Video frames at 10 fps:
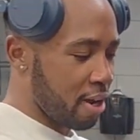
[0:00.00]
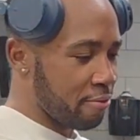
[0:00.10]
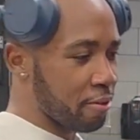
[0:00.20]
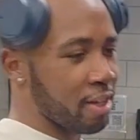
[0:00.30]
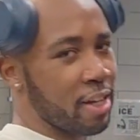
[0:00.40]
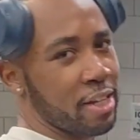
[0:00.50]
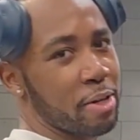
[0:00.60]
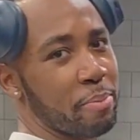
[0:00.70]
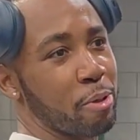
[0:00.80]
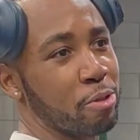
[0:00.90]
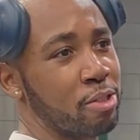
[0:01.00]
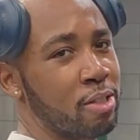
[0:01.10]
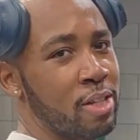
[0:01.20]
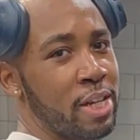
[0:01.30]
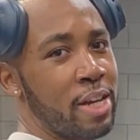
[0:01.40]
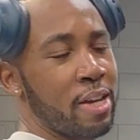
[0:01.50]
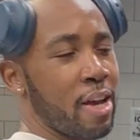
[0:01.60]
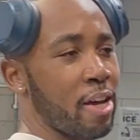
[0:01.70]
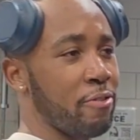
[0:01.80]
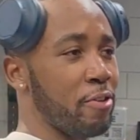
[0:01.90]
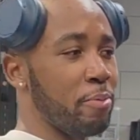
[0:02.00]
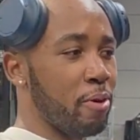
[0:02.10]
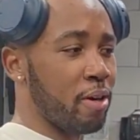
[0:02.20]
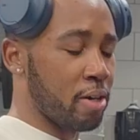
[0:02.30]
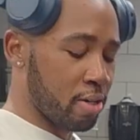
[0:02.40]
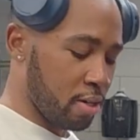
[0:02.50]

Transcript: I feel like I get most out of V-bar.